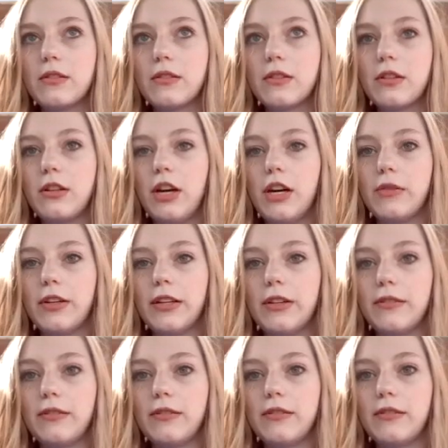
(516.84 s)

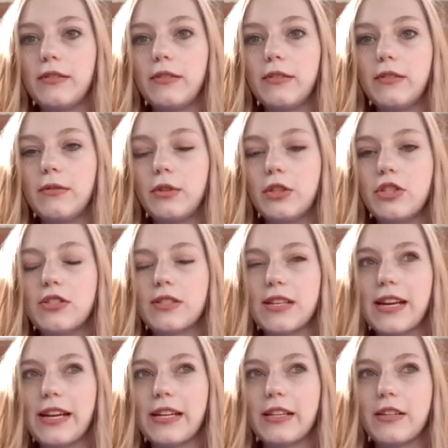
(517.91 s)
Clara? Would you
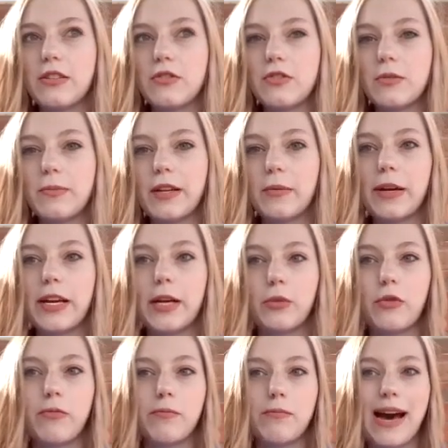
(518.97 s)
say she was better
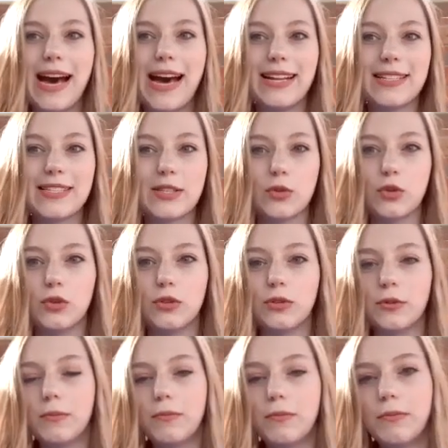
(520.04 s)
paired with Matt
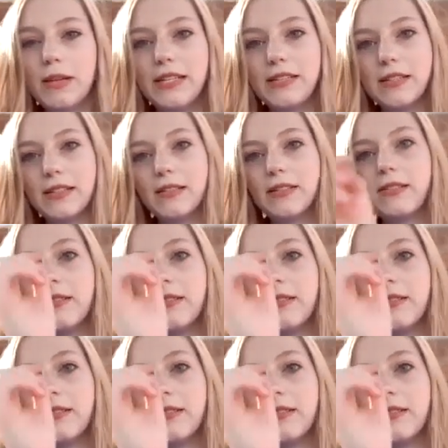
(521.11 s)
or Peter?